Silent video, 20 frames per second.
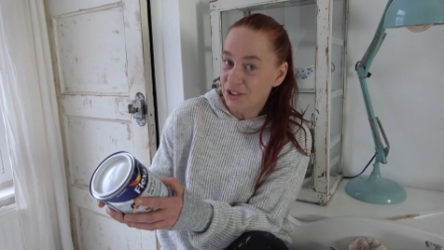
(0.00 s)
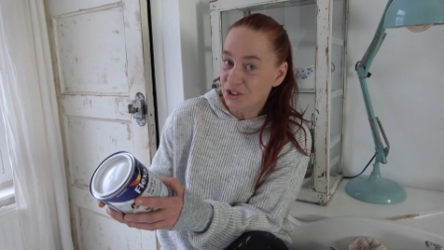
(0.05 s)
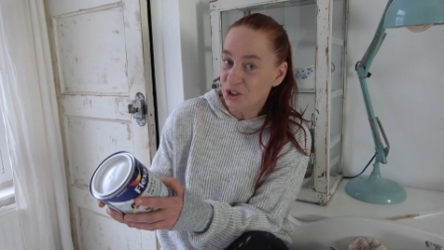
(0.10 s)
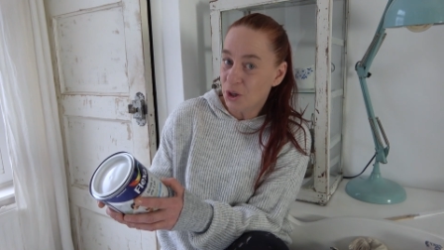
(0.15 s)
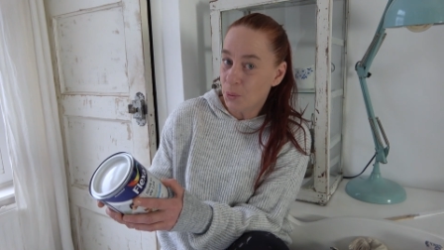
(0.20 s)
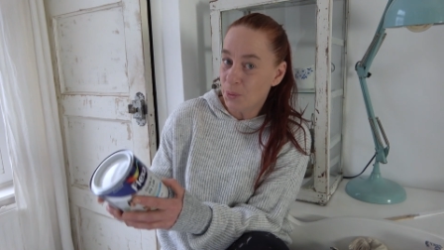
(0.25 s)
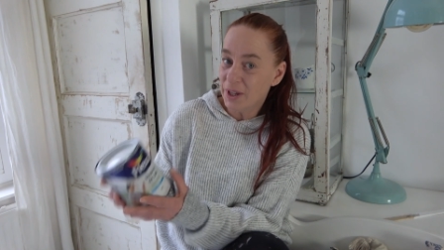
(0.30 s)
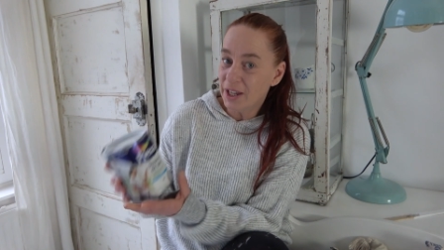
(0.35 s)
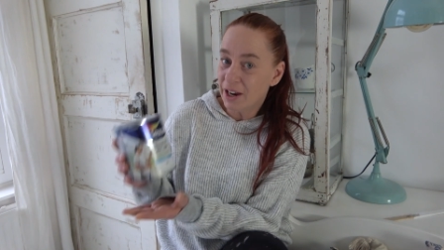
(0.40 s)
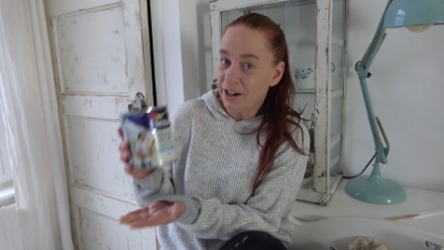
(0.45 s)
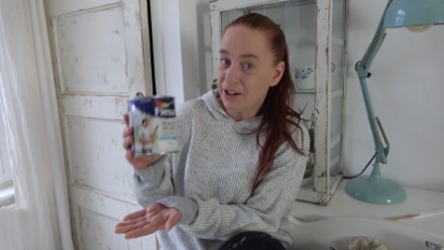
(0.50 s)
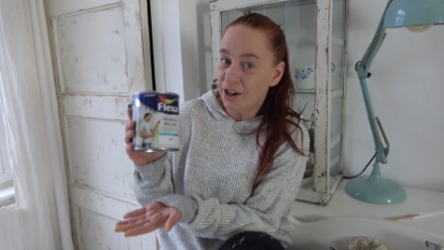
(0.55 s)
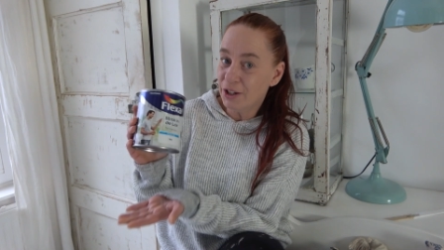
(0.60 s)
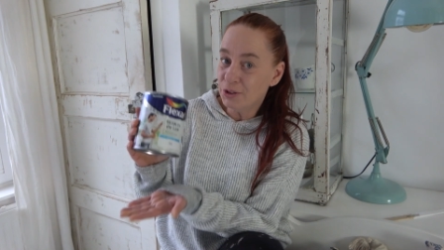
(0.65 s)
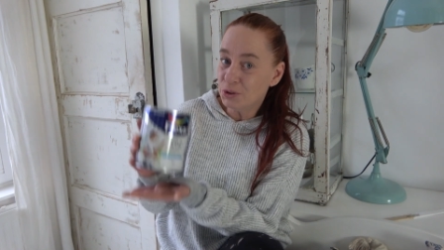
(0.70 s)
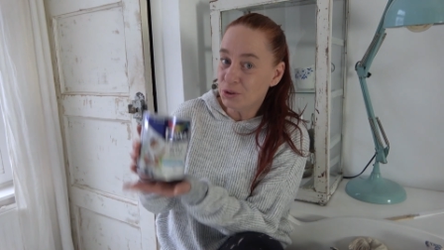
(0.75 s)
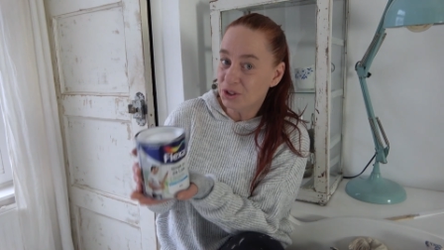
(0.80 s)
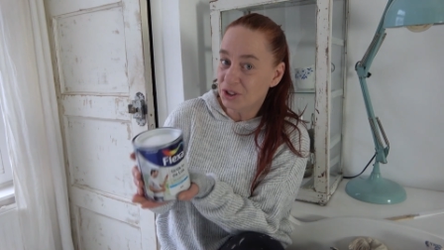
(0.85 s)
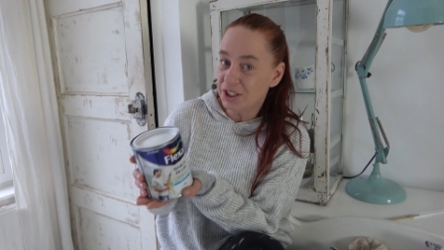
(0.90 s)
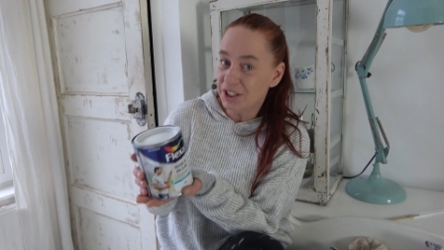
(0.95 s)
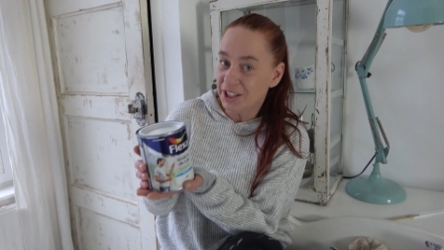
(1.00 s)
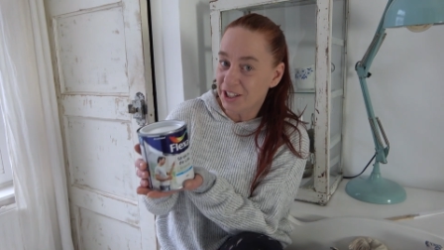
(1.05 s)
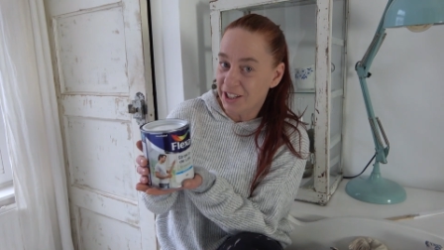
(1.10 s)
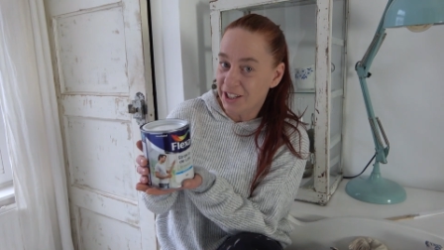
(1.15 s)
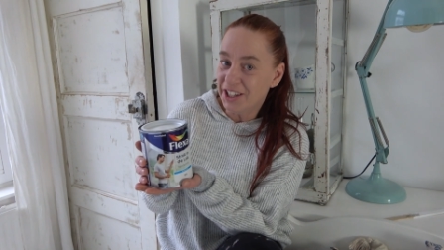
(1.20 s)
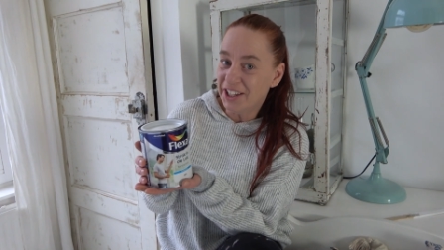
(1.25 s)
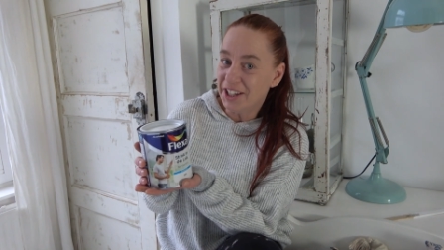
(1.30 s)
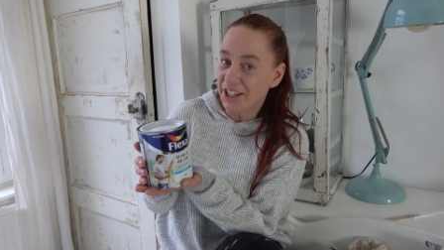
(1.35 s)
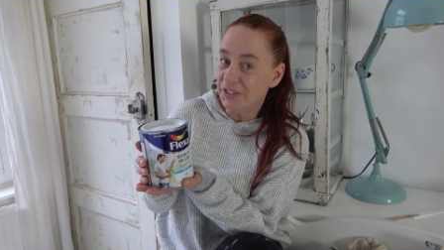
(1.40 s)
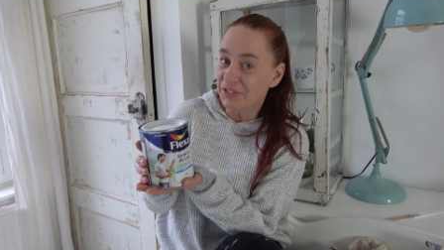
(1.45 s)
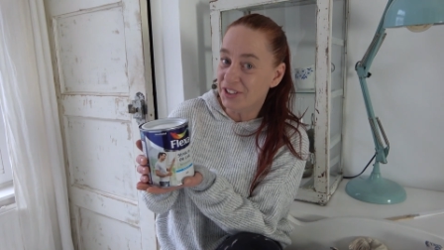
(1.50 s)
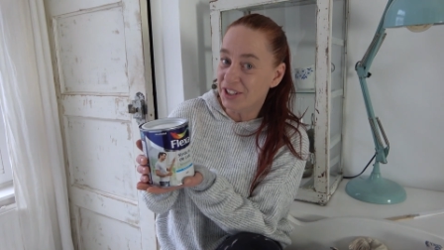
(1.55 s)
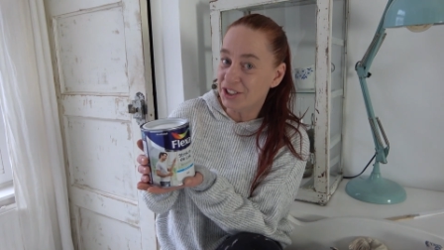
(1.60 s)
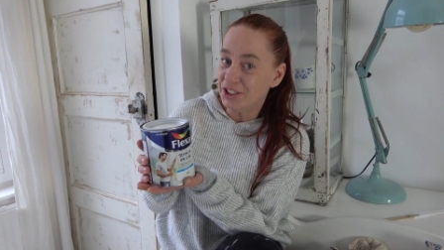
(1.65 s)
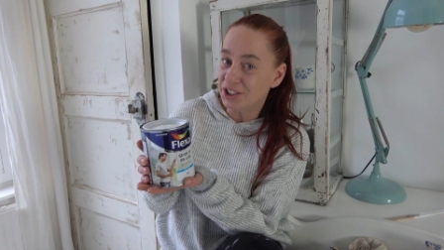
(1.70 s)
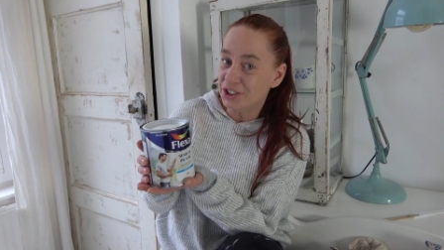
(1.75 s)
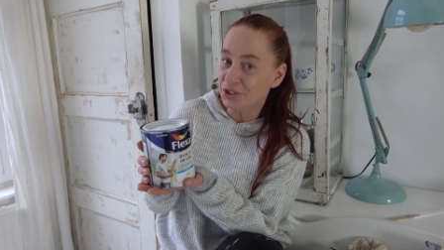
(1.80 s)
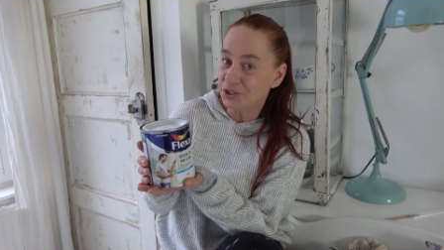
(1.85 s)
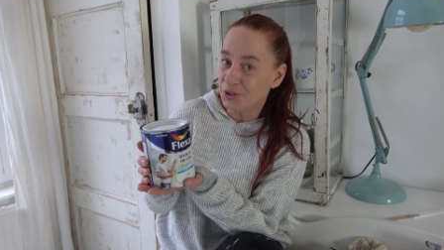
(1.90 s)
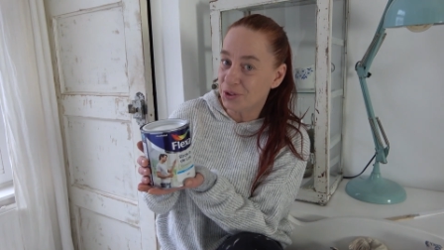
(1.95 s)
So we are going to see if
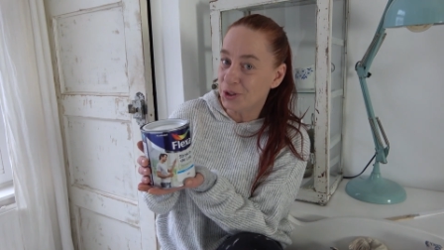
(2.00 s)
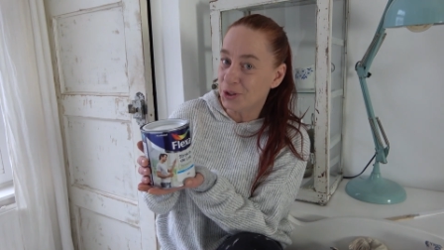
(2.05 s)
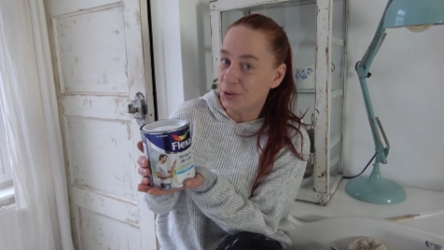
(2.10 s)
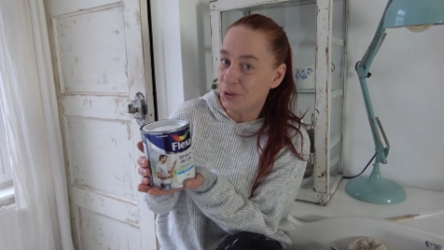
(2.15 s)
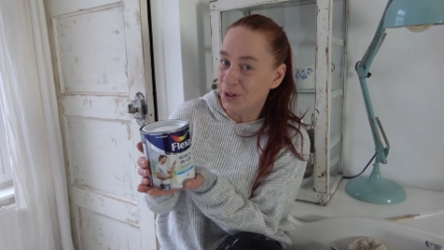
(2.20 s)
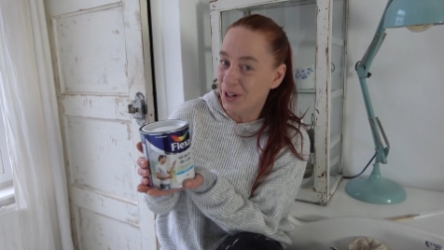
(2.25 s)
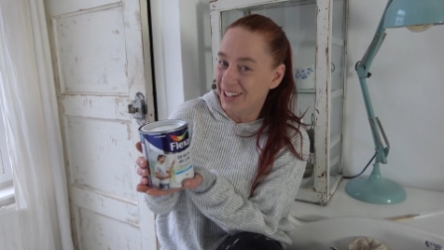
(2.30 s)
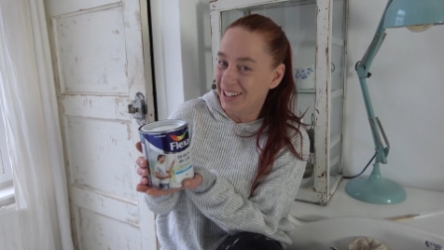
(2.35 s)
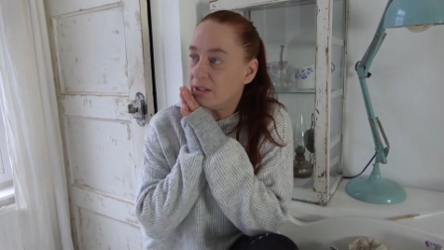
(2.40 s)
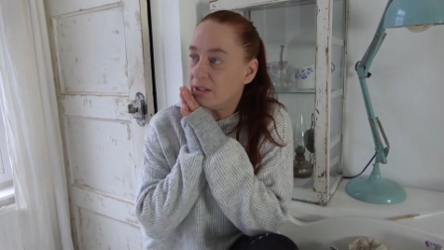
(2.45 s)
this is true.